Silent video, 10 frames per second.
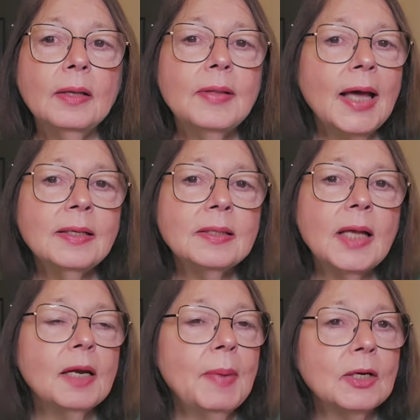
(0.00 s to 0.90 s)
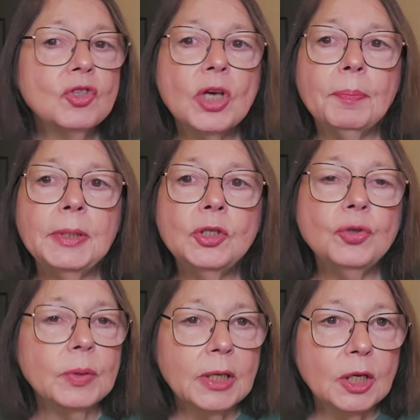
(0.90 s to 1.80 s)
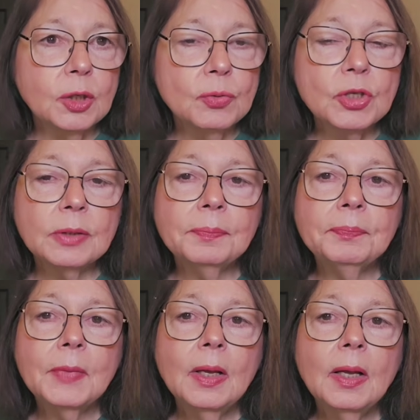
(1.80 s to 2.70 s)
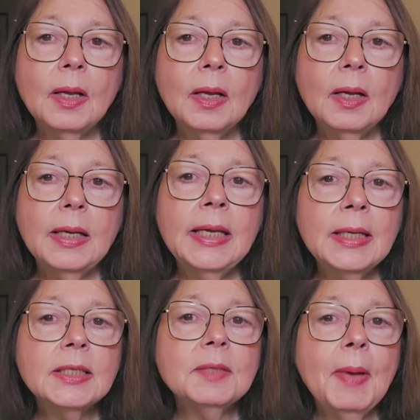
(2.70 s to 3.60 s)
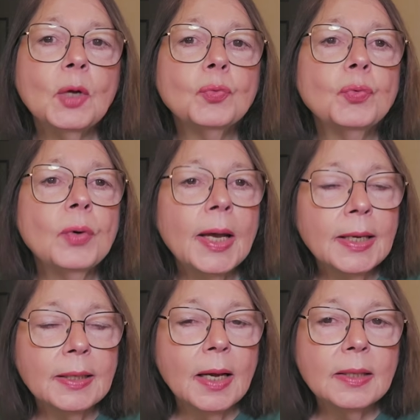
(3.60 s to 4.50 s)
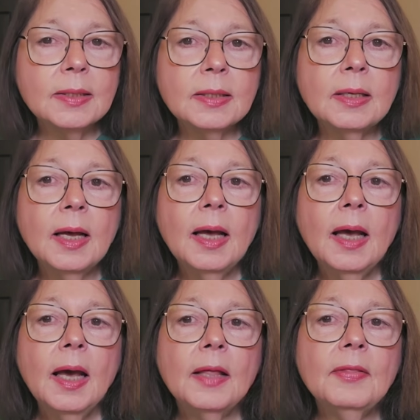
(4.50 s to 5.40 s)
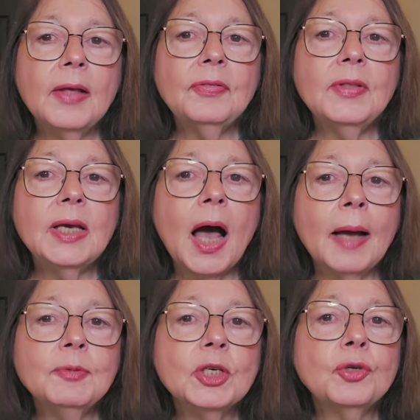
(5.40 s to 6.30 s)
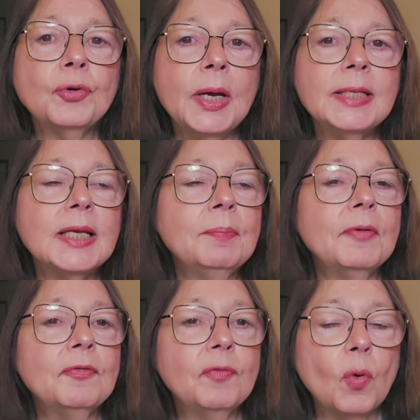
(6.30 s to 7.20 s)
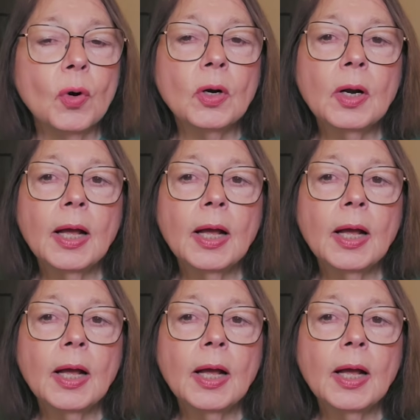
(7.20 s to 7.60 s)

That is not about jumping to a conclusion. It is about recognizing that the object creates a before